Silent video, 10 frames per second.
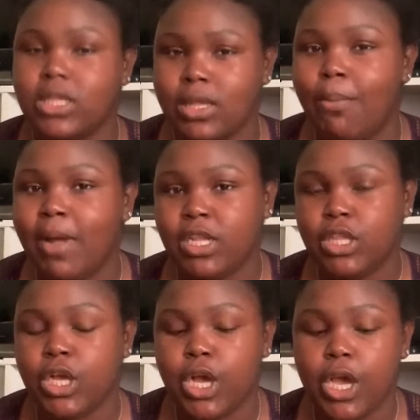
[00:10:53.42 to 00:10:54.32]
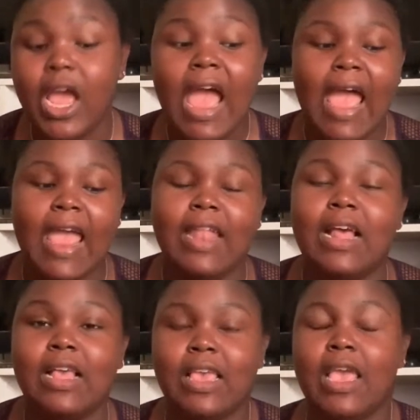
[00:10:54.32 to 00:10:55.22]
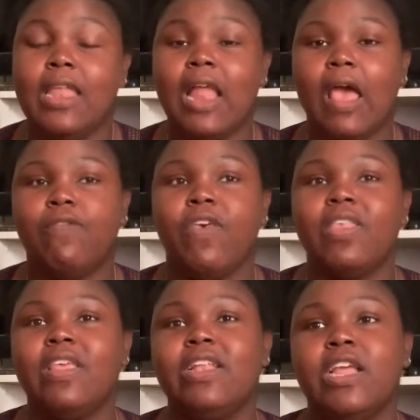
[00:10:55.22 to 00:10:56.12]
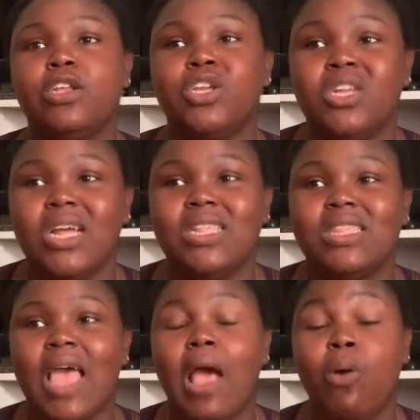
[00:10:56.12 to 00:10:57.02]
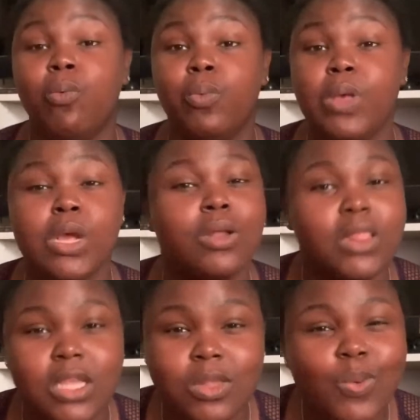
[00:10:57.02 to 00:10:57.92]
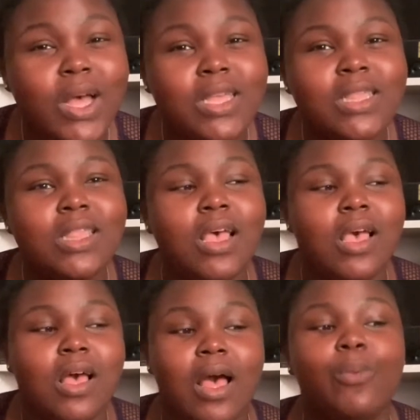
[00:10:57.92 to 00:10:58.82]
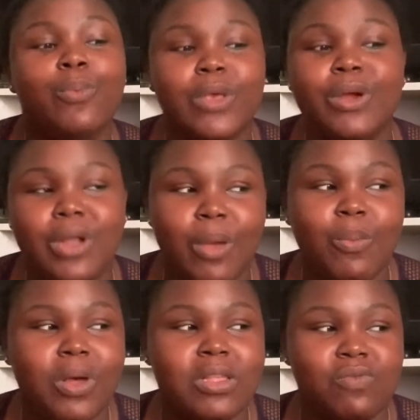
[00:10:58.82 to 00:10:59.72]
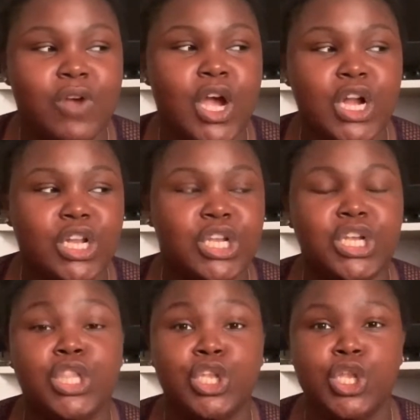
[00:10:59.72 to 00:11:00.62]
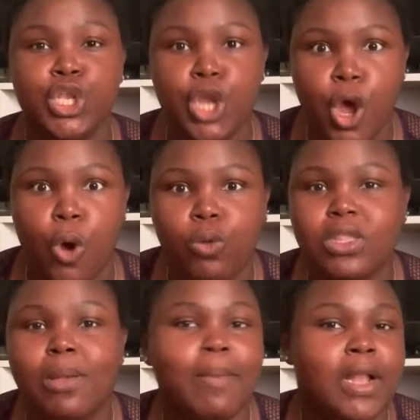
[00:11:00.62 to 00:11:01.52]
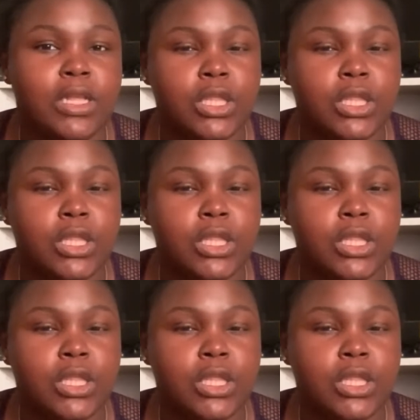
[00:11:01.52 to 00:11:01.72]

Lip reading: somebody took her. And again, I feel like they didn't stress how weird this was, how weird it was for her to just know somebody